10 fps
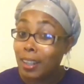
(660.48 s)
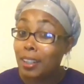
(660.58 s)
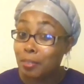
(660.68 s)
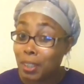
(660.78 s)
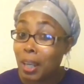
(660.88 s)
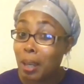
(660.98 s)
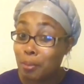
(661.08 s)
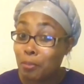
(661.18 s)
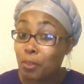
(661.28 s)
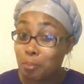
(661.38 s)
It even
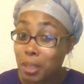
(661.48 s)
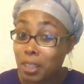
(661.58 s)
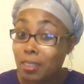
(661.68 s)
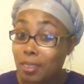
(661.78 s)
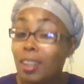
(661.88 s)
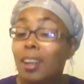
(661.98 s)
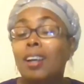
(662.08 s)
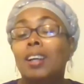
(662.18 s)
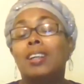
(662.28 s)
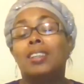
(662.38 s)
happened for me.
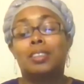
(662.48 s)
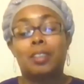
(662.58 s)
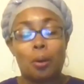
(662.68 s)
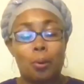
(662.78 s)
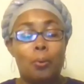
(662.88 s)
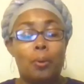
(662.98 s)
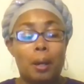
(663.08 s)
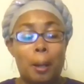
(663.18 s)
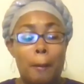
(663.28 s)
So